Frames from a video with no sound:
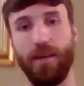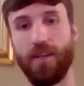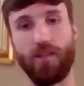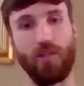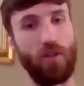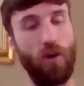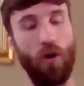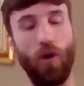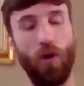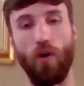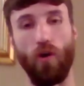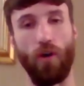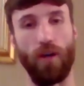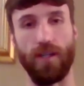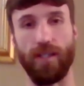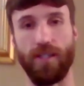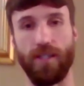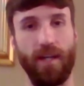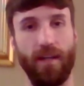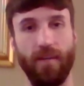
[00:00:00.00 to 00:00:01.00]

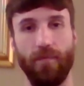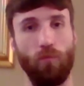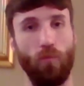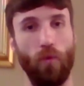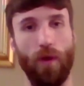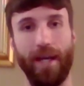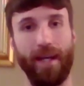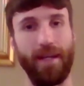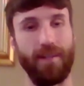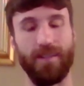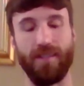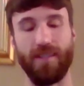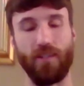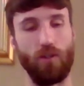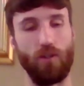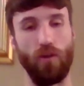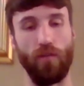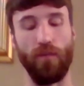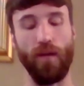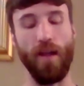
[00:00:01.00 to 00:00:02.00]
scores and wins and
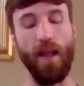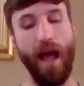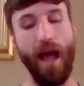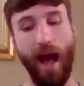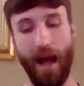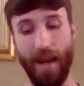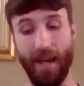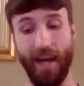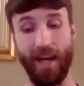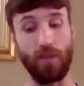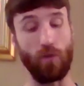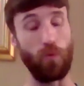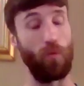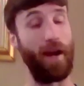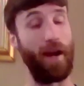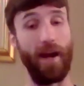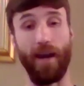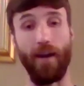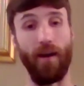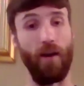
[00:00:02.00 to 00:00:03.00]
stuff. And that's
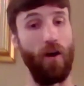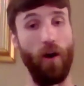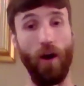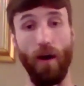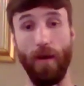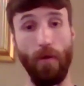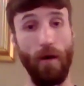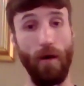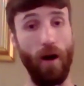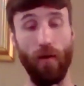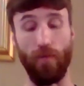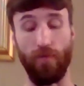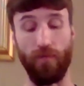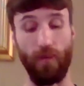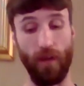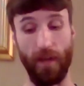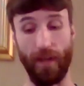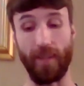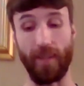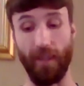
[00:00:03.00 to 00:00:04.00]
where I'm off,
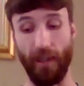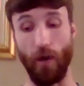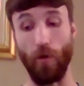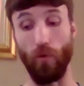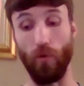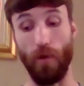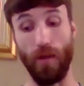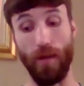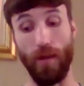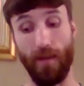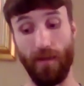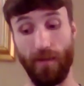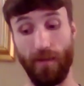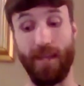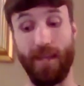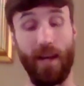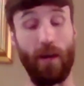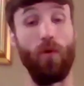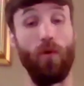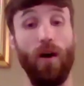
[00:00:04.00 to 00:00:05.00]
like, you know,
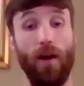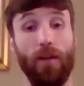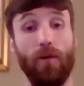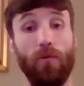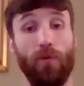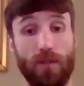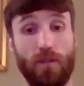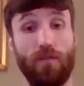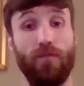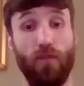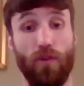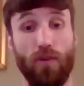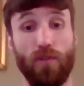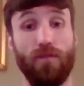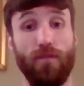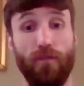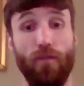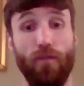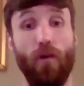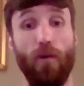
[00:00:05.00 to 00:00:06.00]
Taekwondo is first
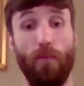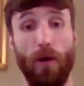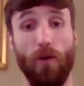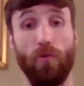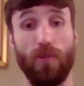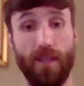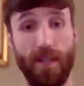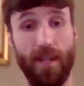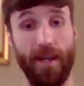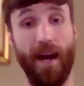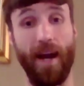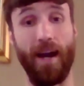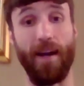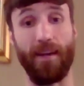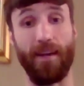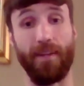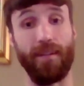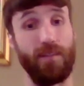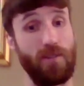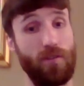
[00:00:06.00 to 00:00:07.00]
and foremost an
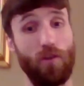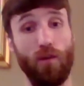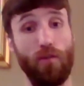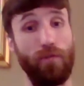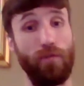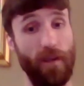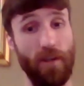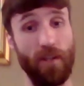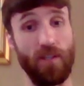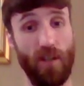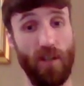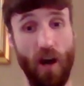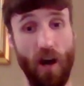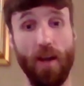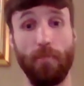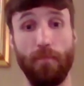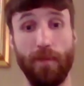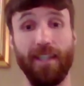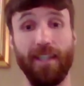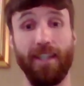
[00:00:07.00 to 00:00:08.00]
art and stuff, and there's got
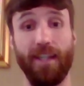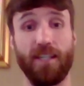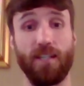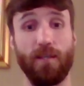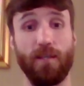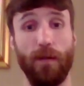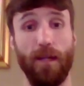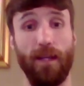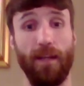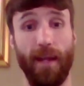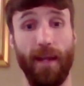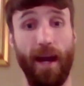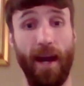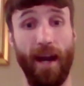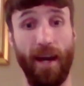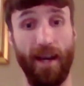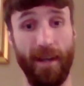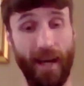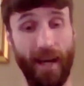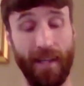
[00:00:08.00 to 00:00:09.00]
to be discipline
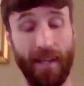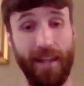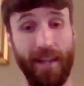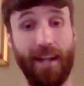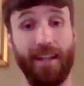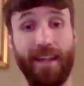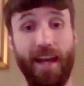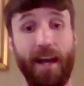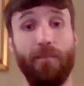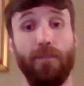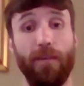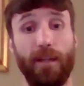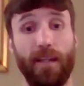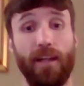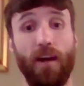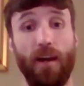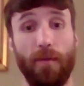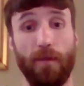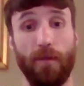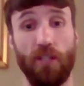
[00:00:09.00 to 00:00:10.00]
there, and that, that definitely
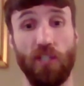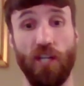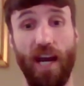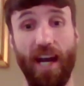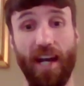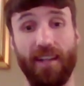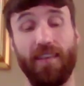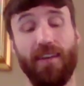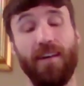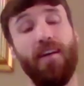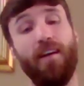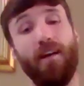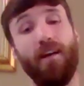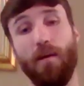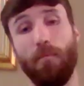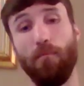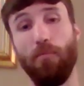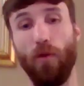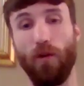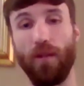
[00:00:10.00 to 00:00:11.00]
got to be checked.
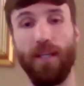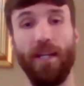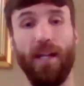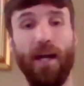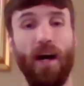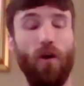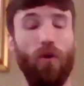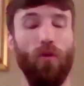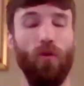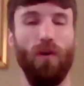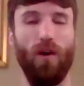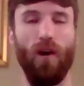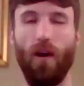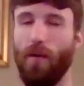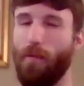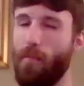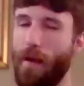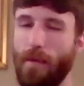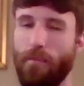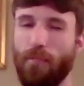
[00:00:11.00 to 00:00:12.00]
But, you know, I
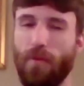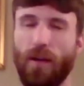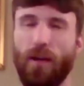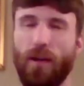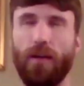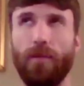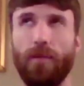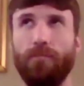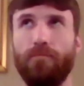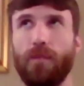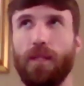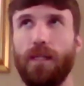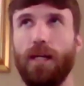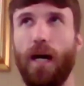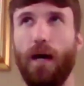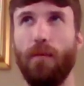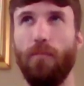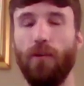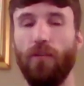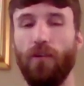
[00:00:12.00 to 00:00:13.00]
remember,
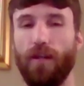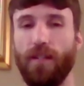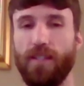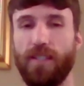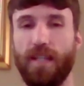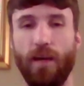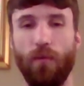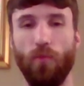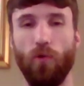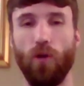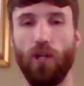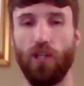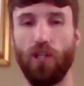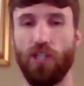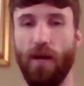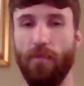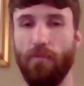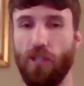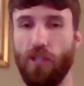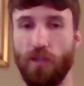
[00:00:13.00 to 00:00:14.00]
am I right in saying World
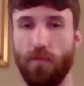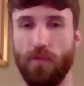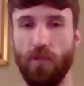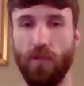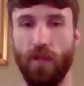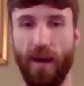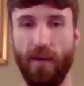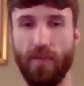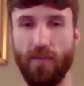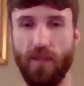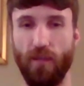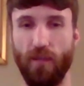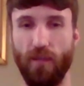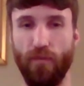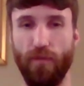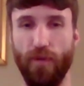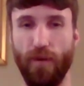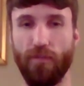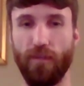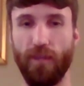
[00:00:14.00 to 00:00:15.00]
Championships two thousand
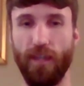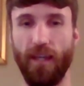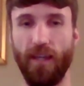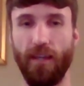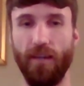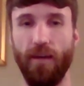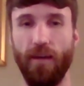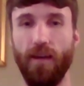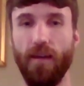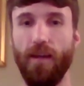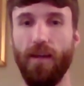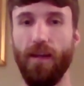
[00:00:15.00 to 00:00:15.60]
fifteen?